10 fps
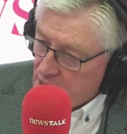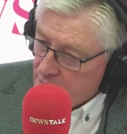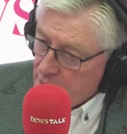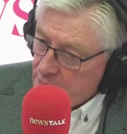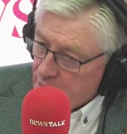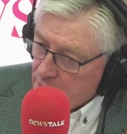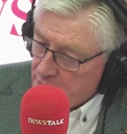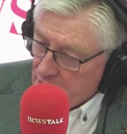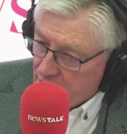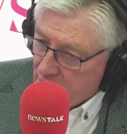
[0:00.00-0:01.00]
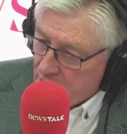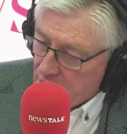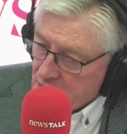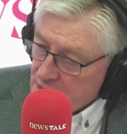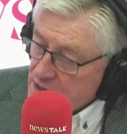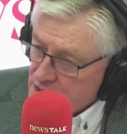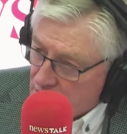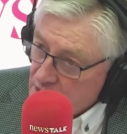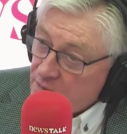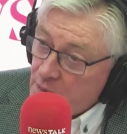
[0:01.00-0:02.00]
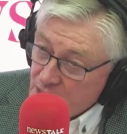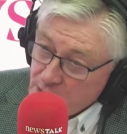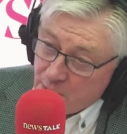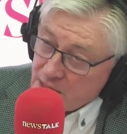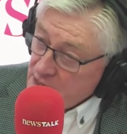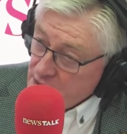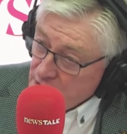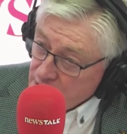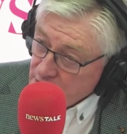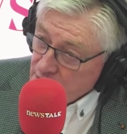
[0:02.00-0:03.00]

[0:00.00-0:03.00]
people being discharged from hospitals into nursing